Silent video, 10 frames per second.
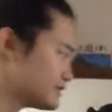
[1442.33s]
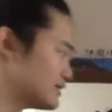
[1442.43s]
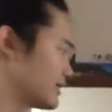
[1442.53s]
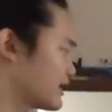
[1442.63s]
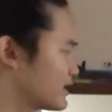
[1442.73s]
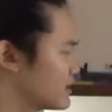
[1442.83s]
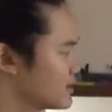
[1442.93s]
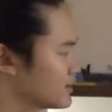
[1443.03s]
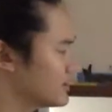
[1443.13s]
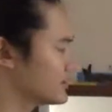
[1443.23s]
All right,
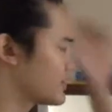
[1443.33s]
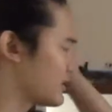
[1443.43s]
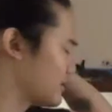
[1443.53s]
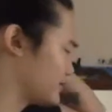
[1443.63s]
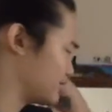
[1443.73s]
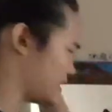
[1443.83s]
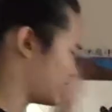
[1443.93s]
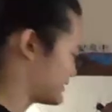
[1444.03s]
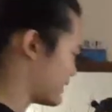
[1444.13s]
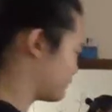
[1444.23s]
so
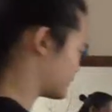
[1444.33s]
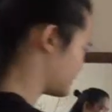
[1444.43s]
example